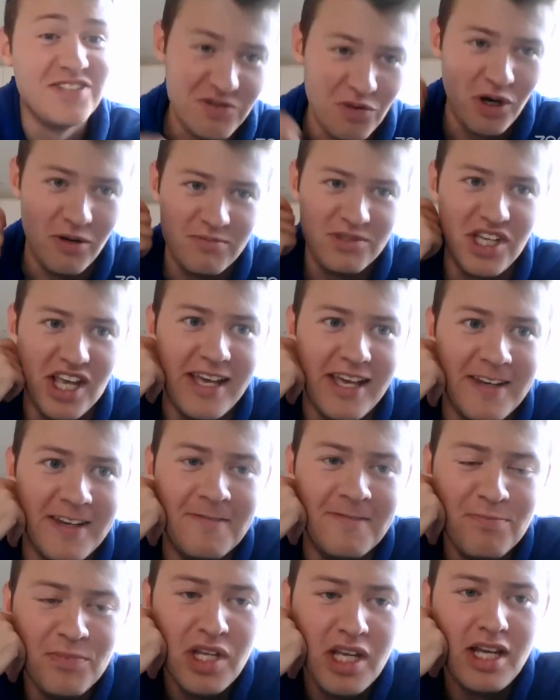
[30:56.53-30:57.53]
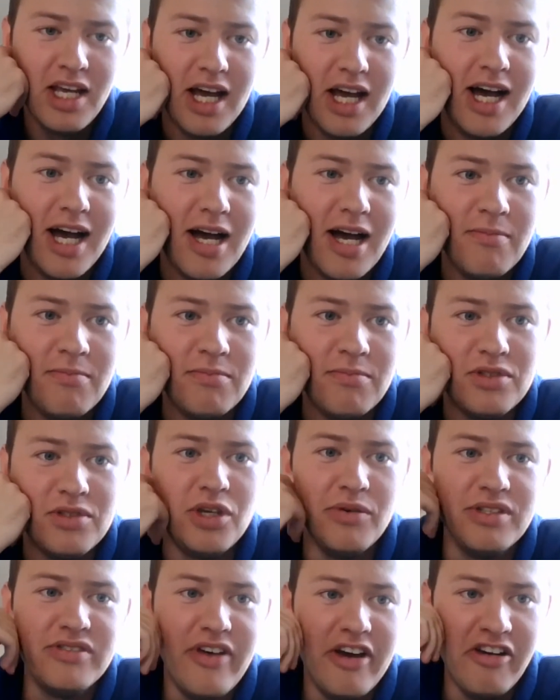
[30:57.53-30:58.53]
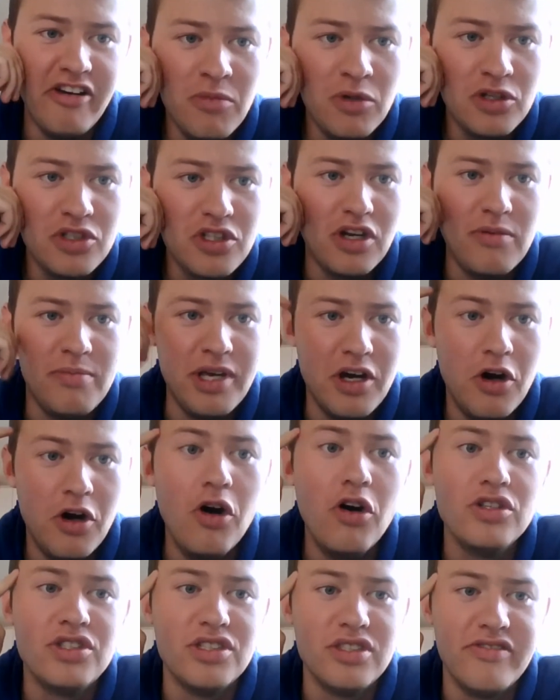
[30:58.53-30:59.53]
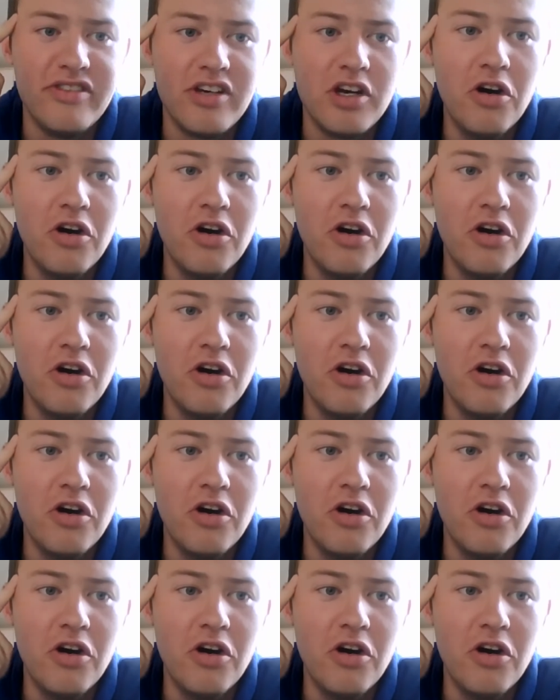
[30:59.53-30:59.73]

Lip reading: is what I'm saying. So it's very much got to be a horses for